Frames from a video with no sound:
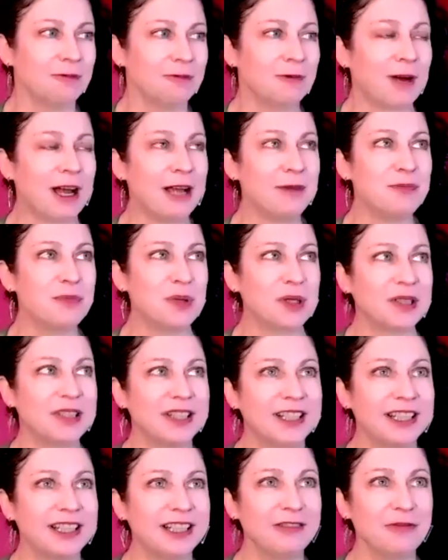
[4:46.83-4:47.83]
I
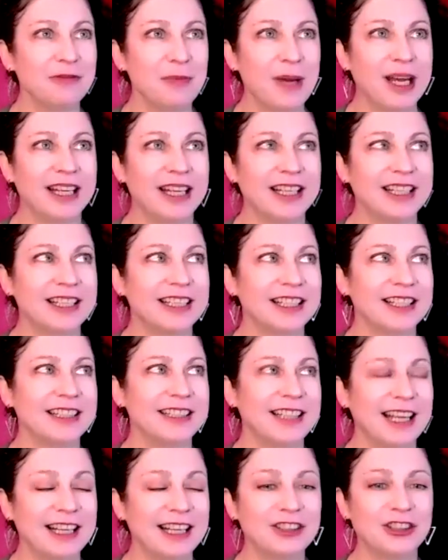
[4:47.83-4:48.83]
believe my
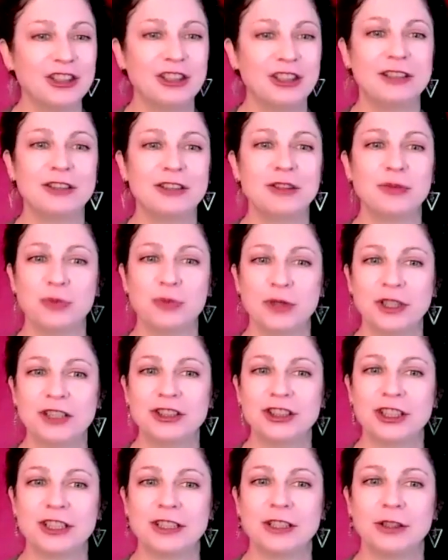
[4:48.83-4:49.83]
connection to
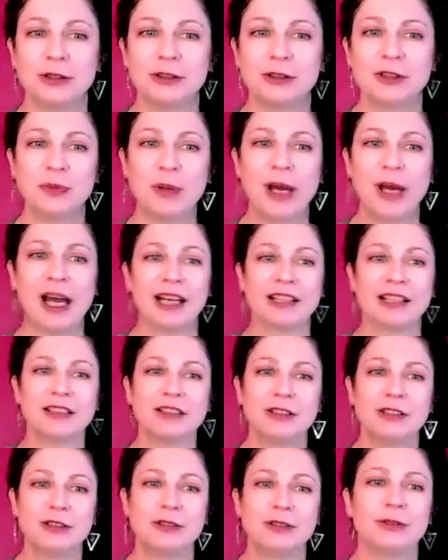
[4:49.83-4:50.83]
Bridget goes back
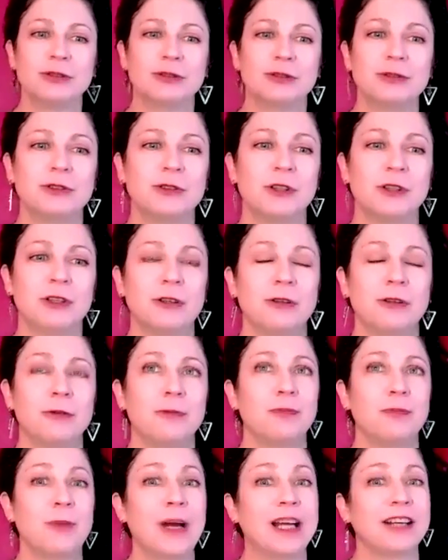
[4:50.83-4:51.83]
to
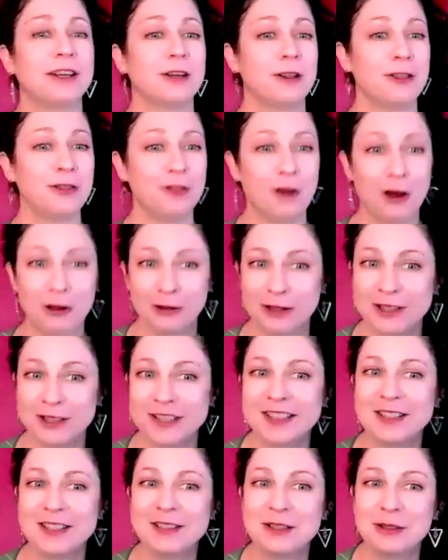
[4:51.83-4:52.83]
my
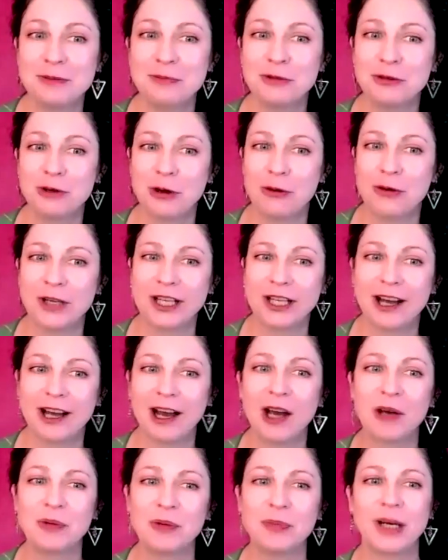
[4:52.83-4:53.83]
Catholicism growing
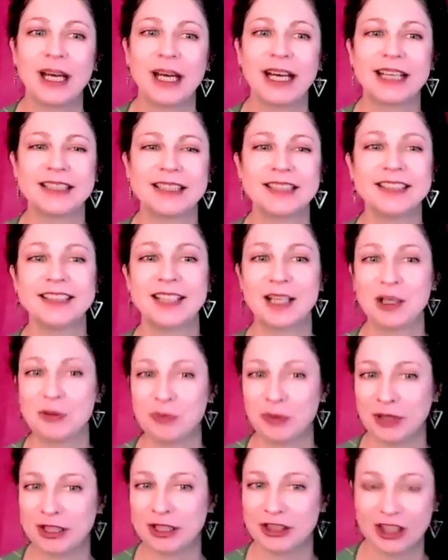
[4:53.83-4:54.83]
up as Saint
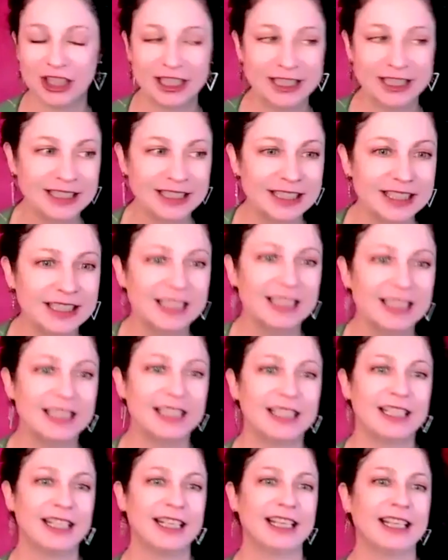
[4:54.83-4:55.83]
Bridget.
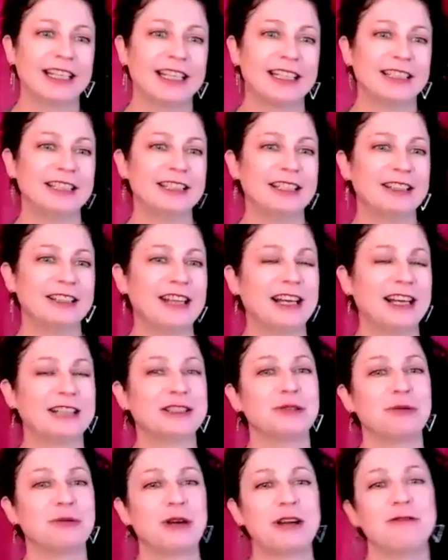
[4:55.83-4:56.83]
And
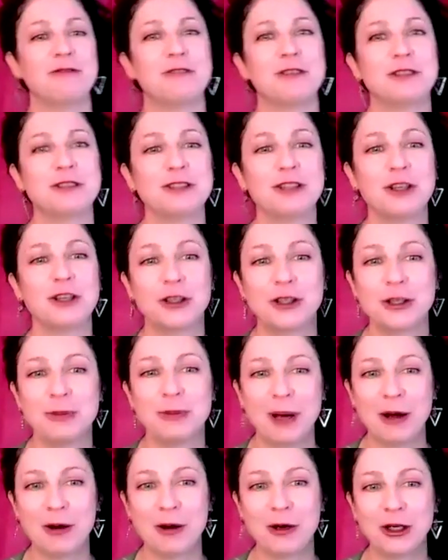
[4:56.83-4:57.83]
that's where I first heard
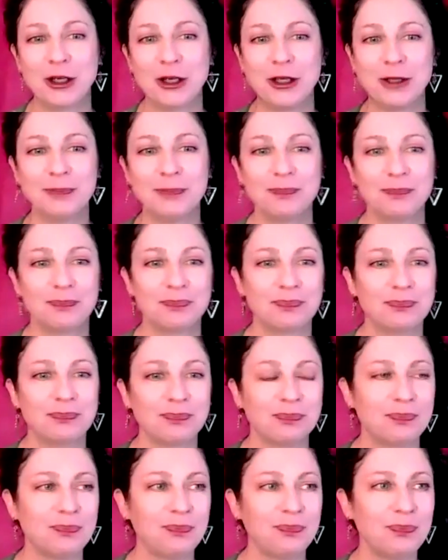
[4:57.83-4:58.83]
about her.
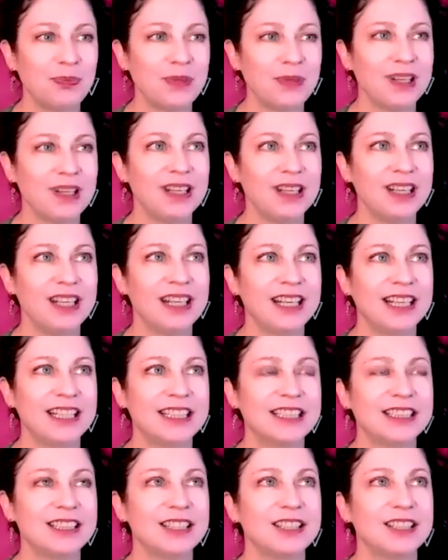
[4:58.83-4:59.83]

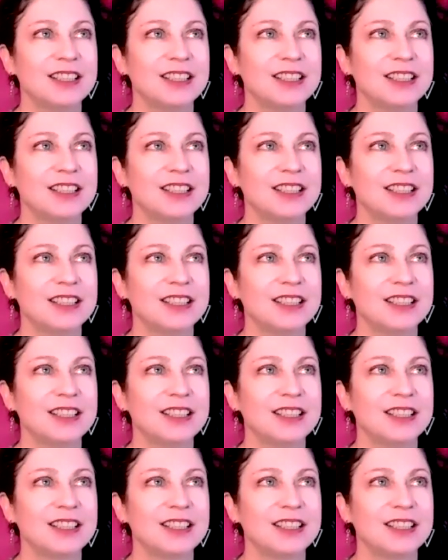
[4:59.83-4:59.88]
And